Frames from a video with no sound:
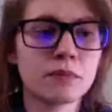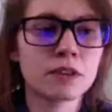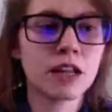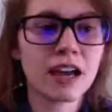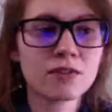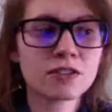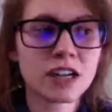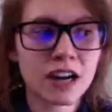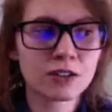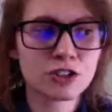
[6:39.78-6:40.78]

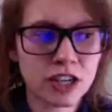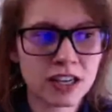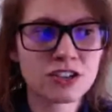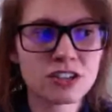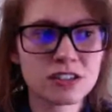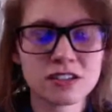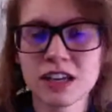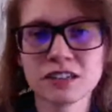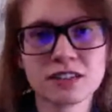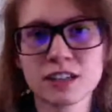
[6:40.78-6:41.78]
Lifestyle changes,
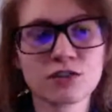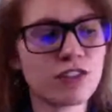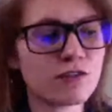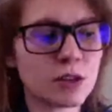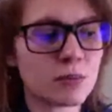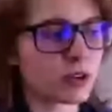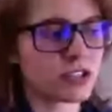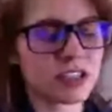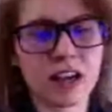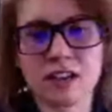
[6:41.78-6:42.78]
that's
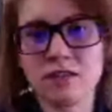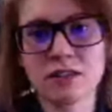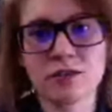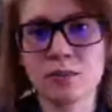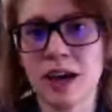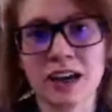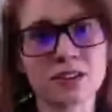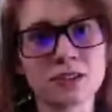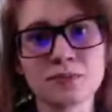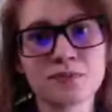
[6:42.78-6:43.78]
50% of the
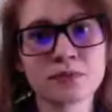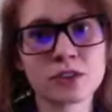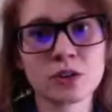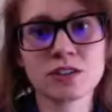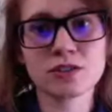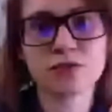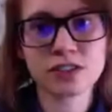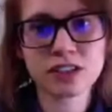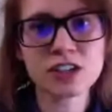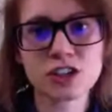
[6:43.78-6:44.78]
battle. So as a
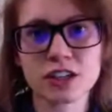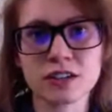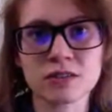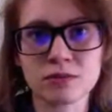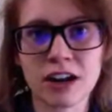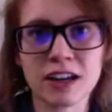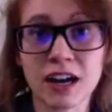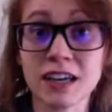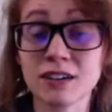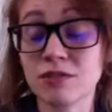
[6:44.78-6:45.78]
physician, right,
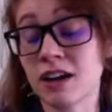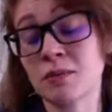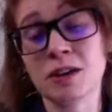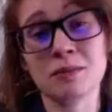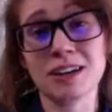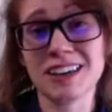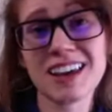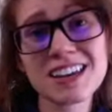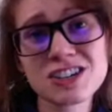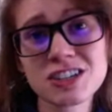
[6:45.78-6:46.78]
I can recommend
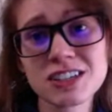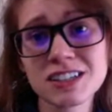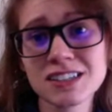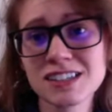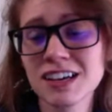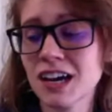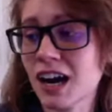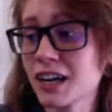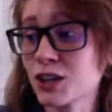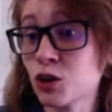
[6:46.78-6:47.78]
medications,
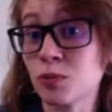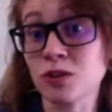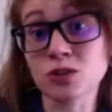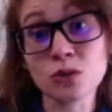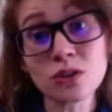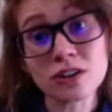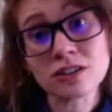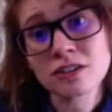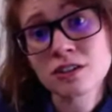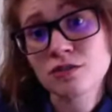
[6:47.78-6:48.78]
I can open the
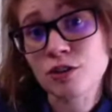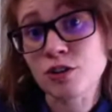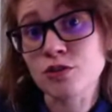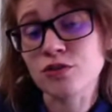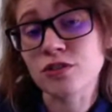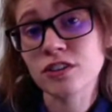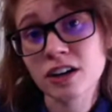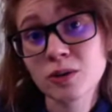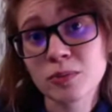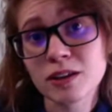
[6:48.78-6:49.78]
door for you for
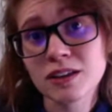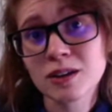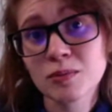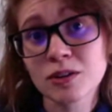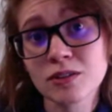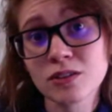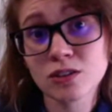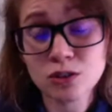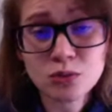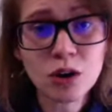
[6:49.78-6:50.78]
therapy, but
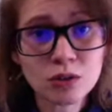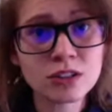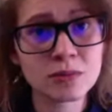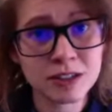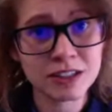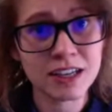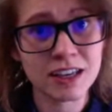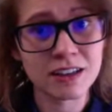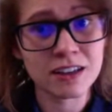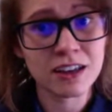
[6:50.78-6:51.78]
you
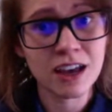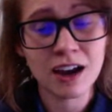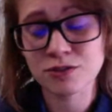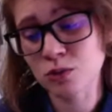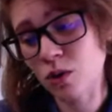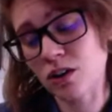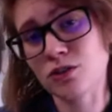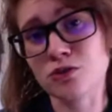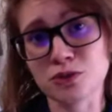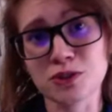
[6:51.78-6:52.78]
ultimately have to walk
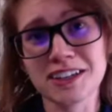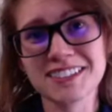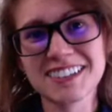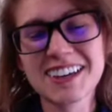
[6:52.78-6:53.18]
through it.